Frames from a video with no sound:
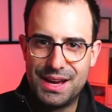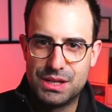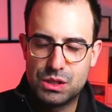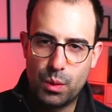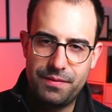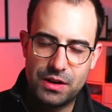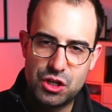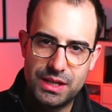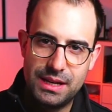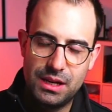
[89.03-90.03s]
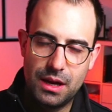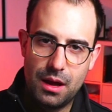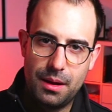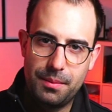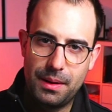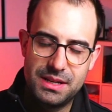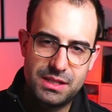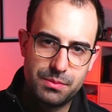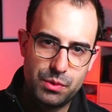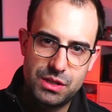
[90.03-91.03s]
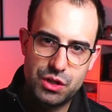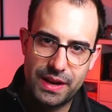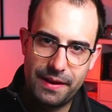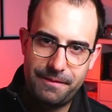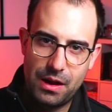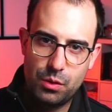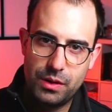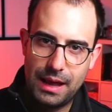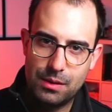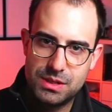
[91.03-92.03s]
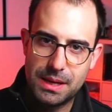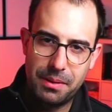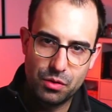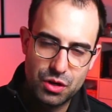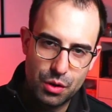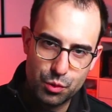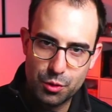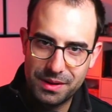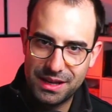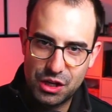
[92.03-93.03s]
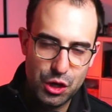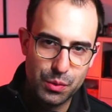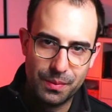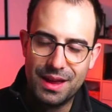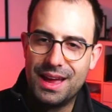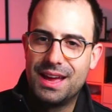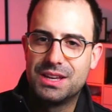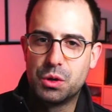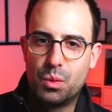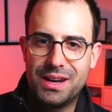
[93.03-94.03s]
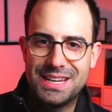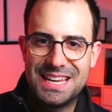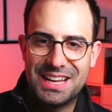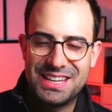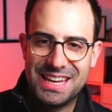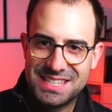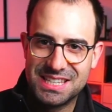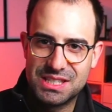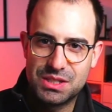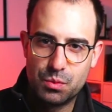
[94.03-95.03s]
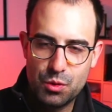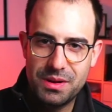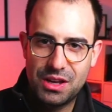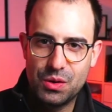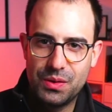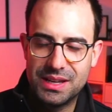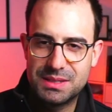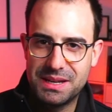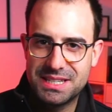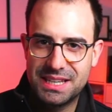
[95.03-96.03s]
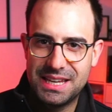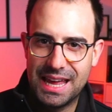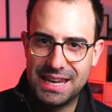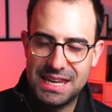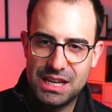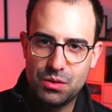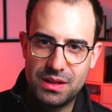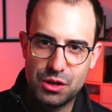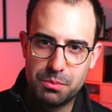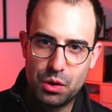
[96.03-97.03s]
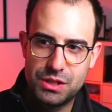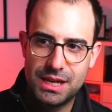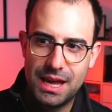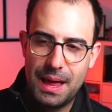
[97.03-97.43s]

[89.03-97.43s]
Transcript: So eventually, uh, I did some research and I found out about Room EQ. So what exactly is this? So Room EQ is basically an EQ that you put